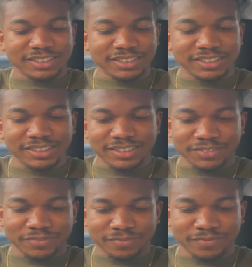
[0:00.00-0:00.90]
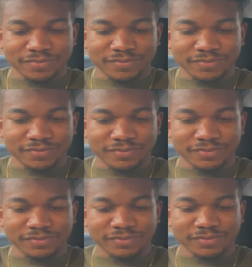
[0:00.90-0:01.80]

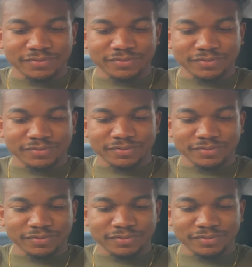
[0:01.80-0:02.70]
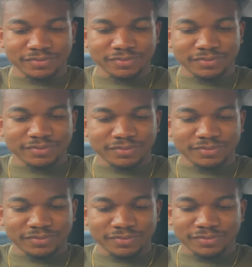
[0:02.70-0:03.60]
(not speaking)